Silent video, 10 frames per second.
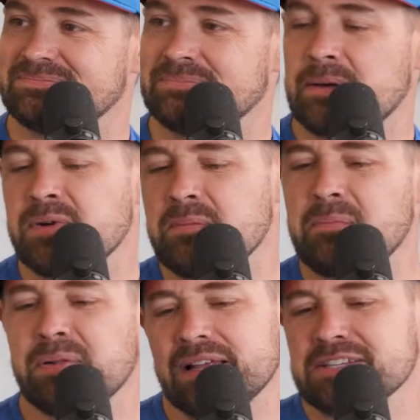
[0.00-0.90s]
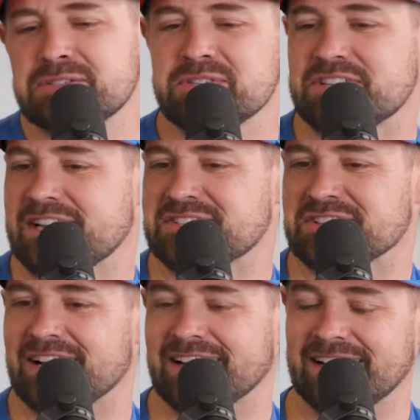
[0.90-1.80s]
But my playlist would change a
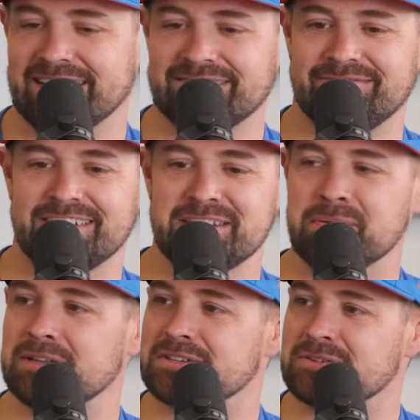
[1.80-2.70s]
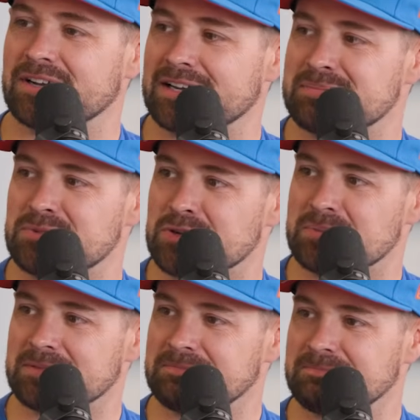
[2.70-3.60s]
lot. It depends on what kind of mood I'm
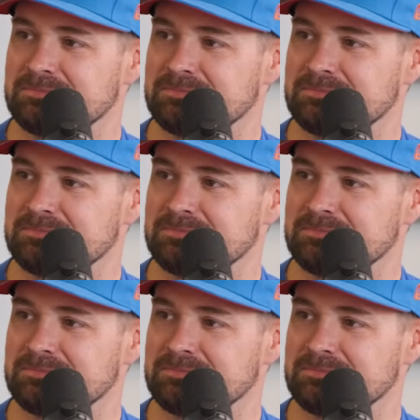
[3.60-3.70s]
in.